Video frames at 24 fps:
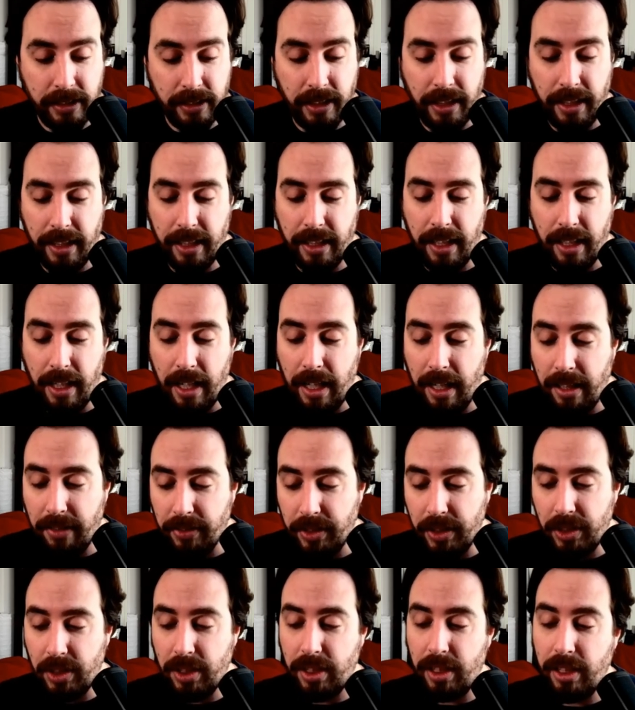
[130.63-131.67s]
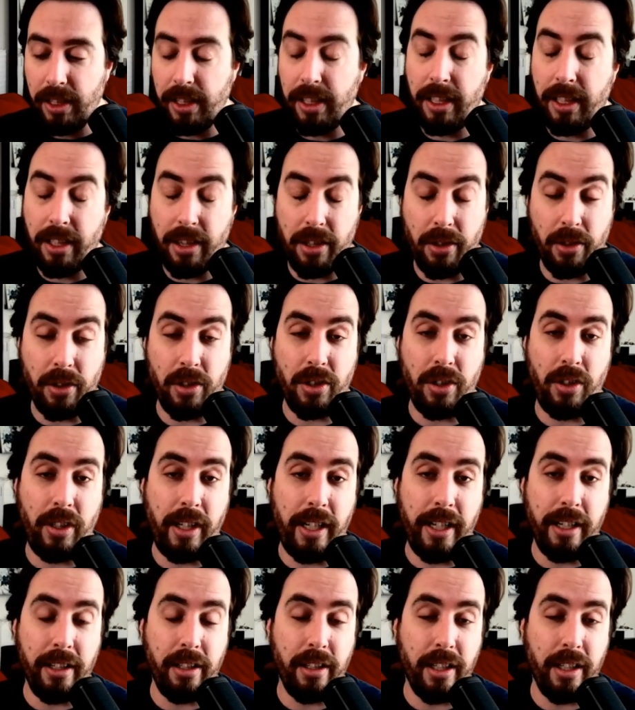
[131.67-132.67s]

Uh, obviously, there's a lot